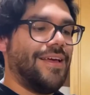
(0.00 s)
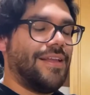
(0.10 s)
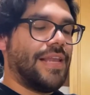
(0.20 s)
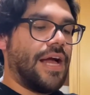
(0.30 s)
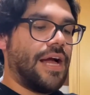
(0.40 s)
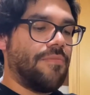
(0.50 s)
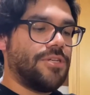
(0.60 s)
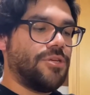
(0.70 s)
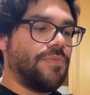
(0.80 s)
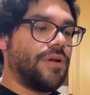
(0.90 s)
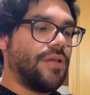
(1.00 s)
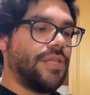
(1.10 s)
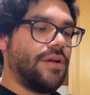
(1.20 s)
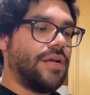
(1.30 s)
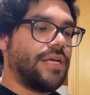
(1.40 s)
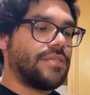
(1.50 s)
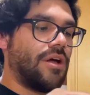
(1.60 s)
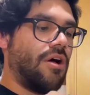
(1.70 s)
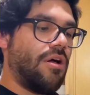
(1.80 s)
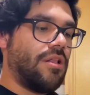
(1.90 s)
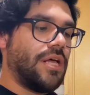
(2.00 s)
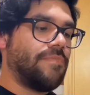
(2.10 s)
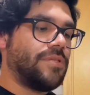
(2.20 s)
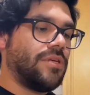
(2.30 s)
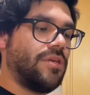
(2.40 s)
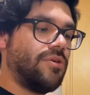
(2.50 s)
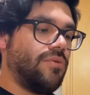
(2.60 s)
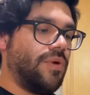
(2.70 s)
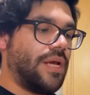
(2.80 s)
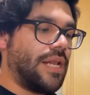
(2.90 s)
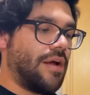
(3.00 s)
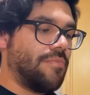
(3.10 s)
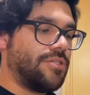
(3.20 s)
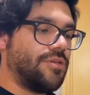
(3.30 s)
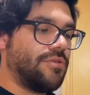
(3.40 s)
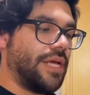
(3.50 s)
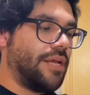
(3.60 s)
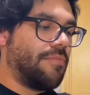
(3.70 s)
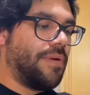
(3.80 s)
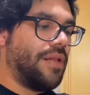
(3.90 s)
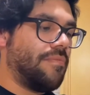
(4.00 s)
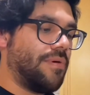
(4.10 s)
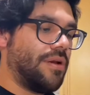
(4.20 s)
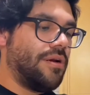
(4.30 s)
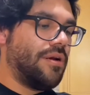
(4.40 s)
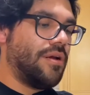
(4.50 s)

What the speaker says: Now how much you put on there is all up to you and how much you like your peanut butter.